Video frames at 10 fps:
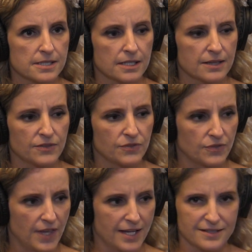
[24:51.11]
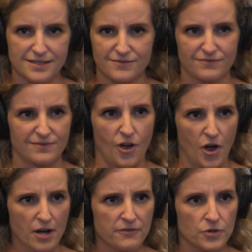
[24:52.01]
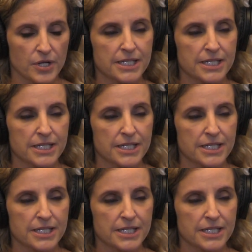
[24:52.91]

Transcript: Like, that's awful.